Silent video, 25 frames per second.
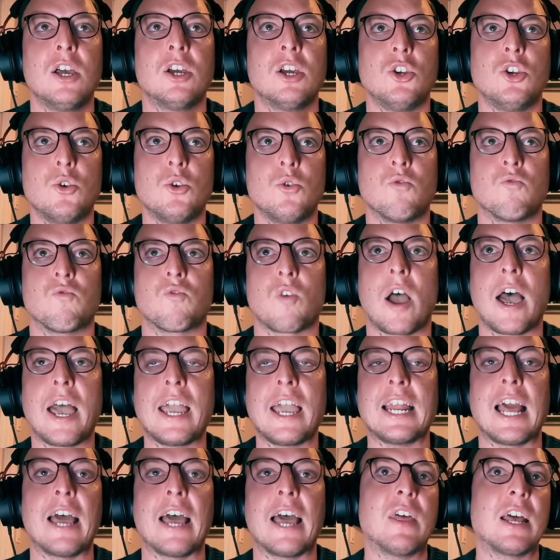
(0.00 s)
new
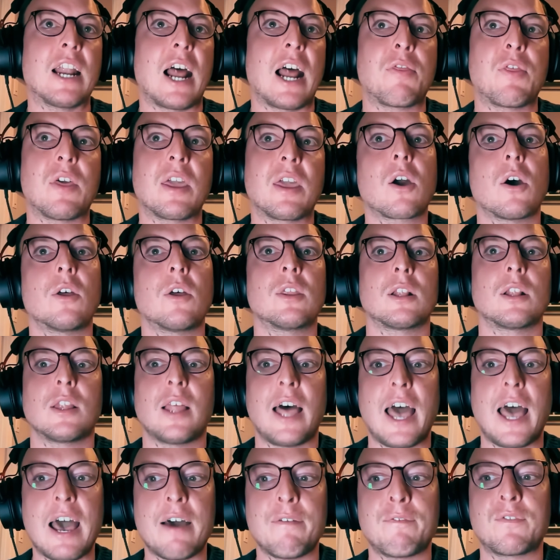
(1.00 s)
right. And then I think on the
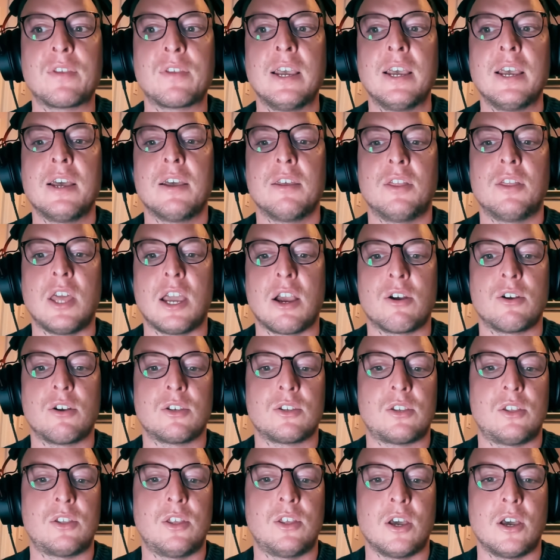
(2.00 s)
left
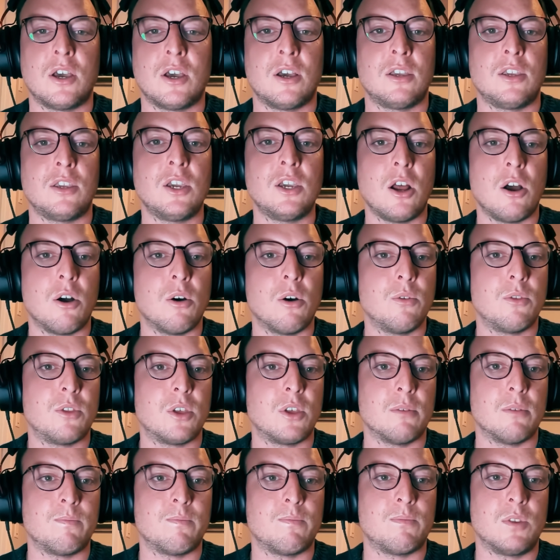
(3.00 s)
there's the, you know,
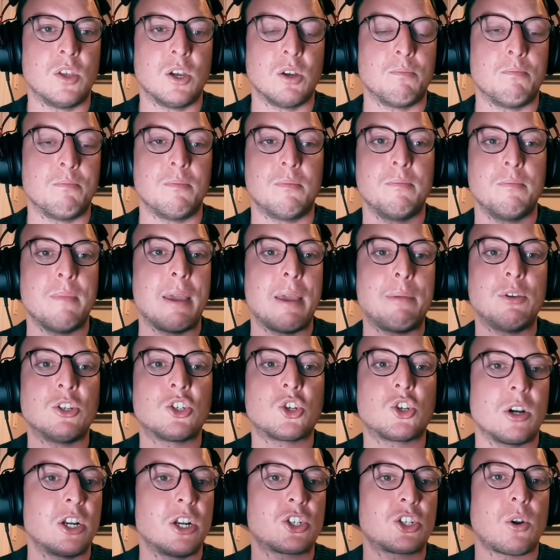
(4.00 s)
the the maybe
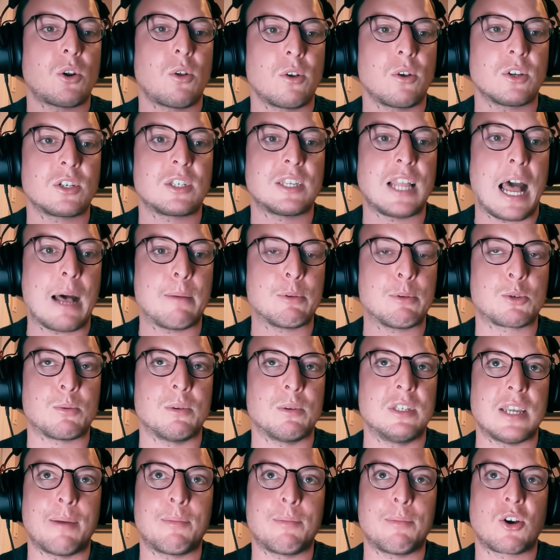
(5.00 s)
traditional or
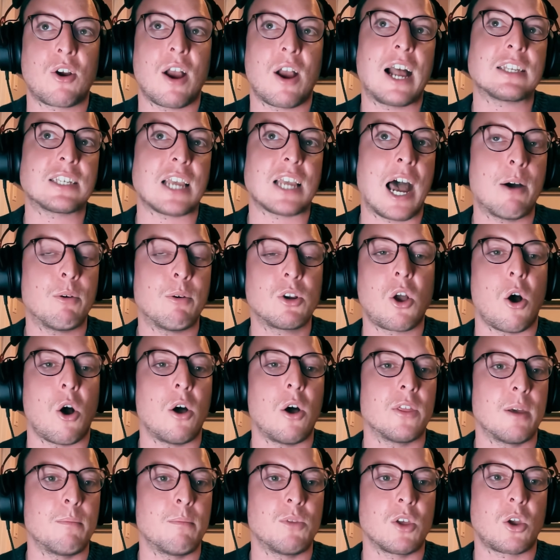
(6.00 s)
establishment Democrats. I would call
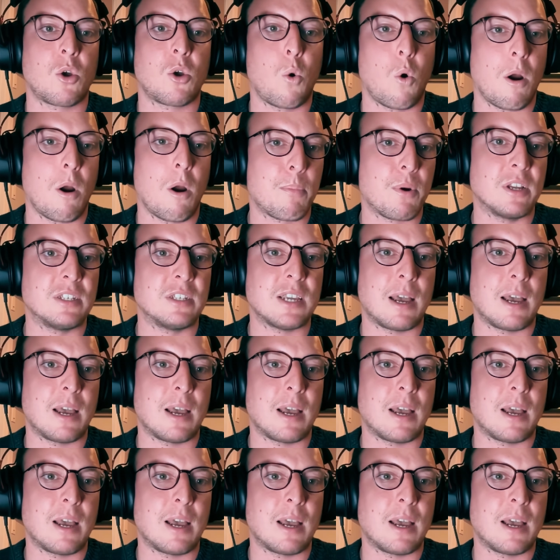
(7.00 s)
them the corporate